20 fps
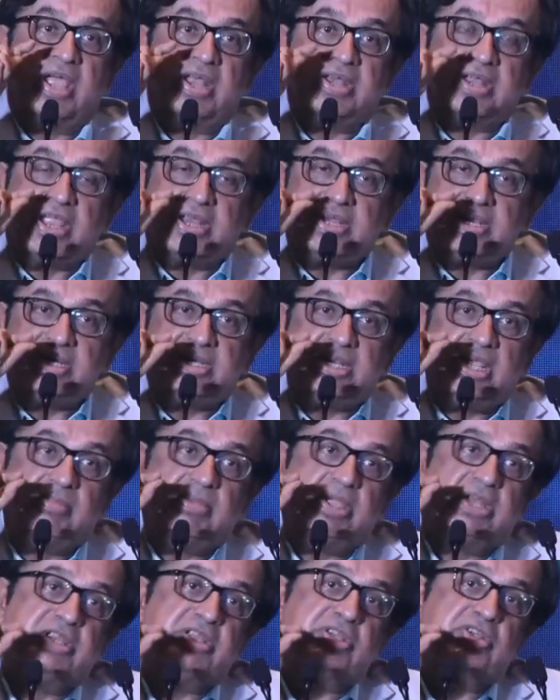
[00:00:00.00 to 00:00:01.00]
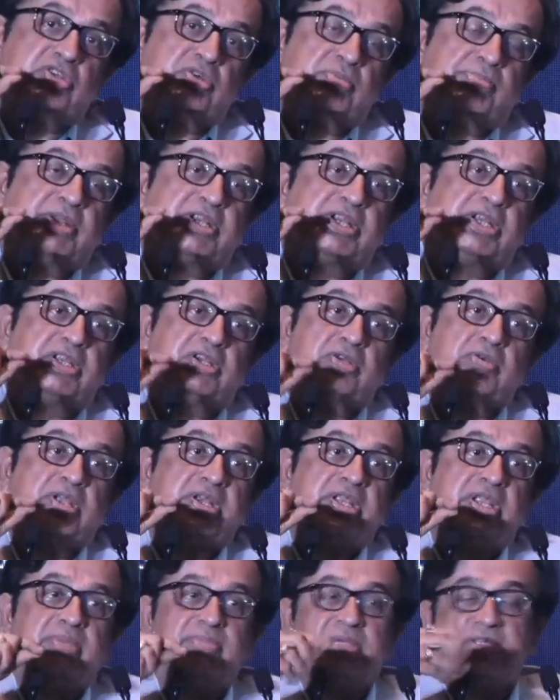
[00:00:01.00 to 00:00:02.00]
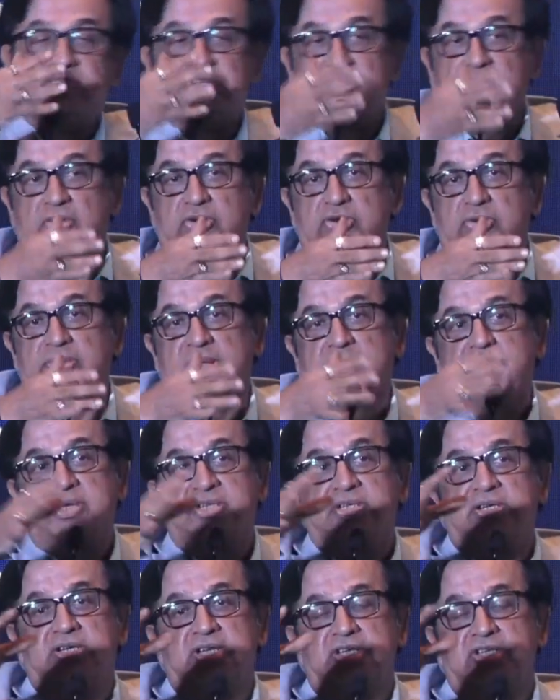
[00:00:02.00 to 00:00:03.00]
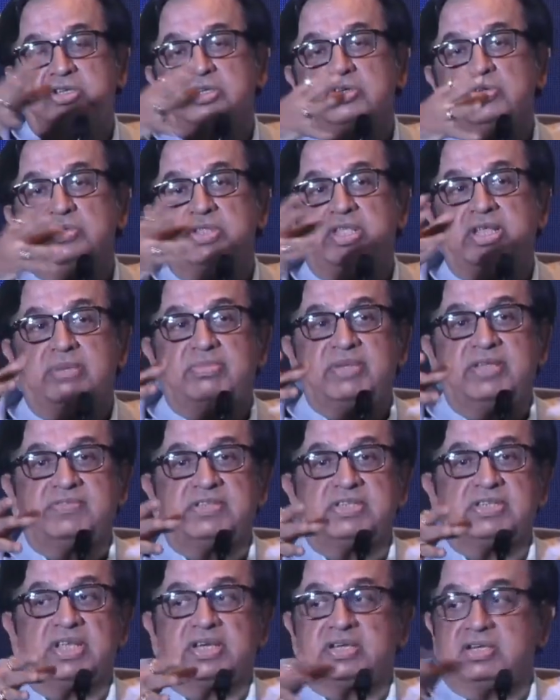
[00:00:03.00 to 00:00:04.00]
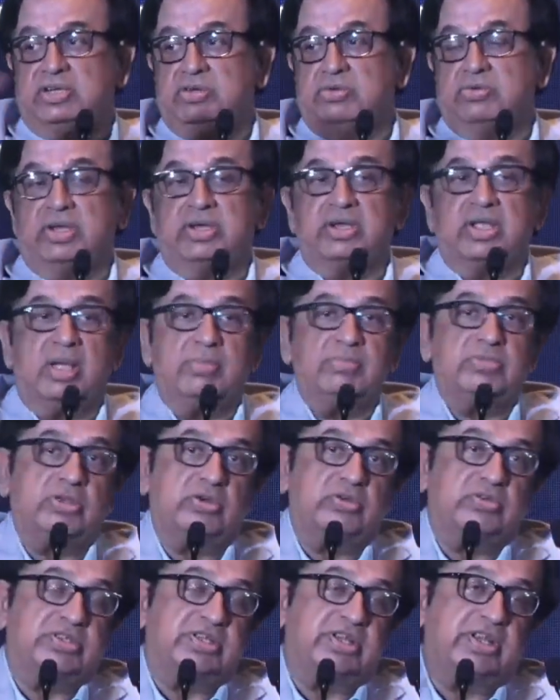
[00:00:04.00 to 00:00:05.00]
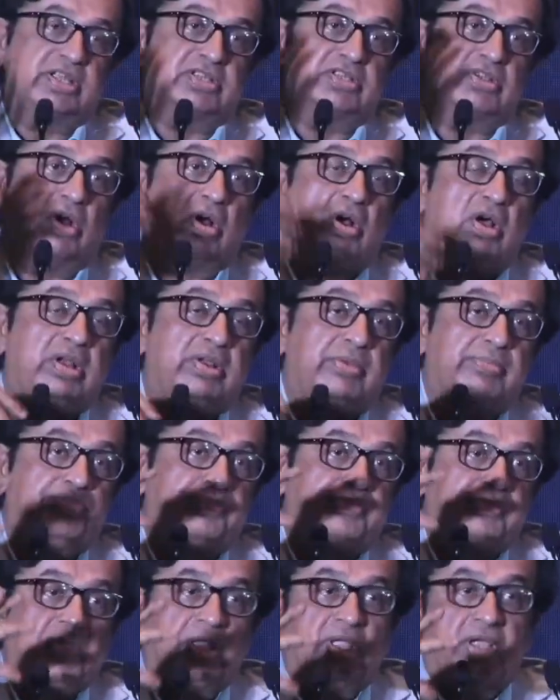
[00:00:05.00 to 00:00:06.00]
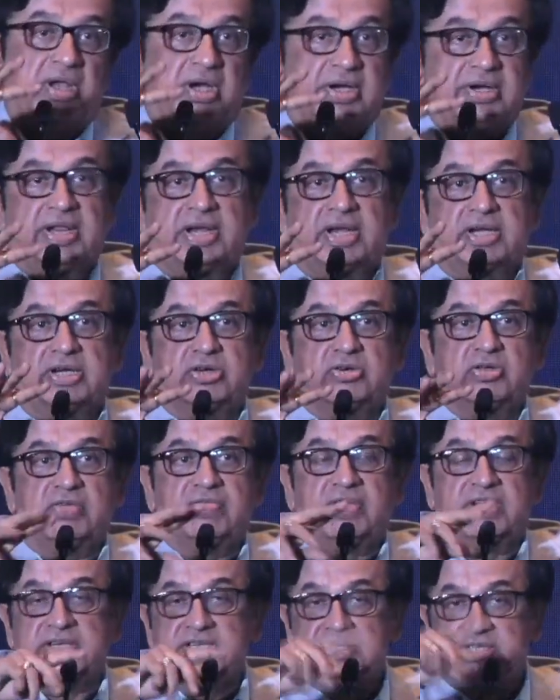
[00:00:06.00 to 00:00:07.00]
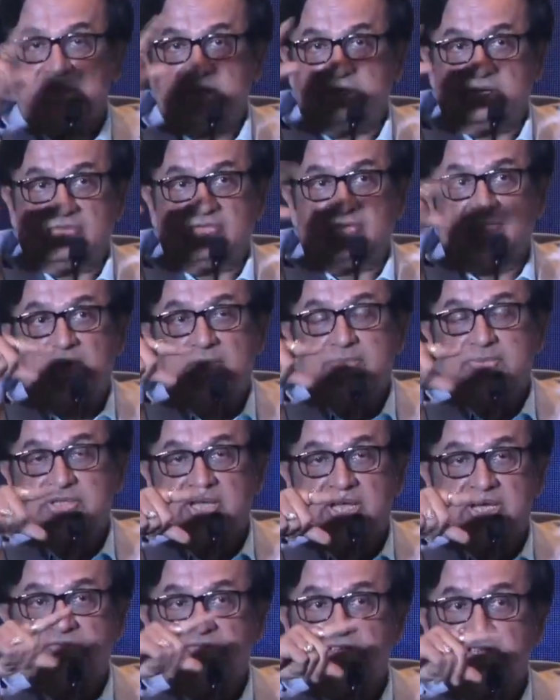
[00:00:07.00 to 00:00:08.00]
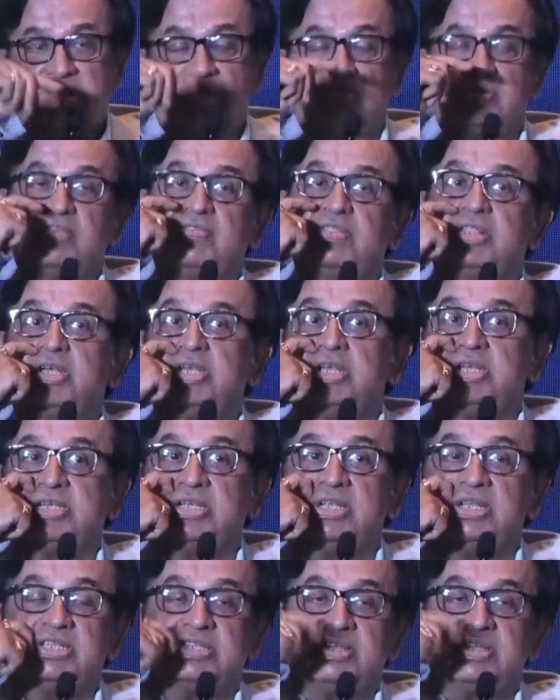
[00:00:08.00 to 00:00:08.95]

And anytime, any issue pertaining to any NBFC, you want to make presentation to the NBFC sector, you can come through Synex or directly to FIDC on our website, which I've given the details,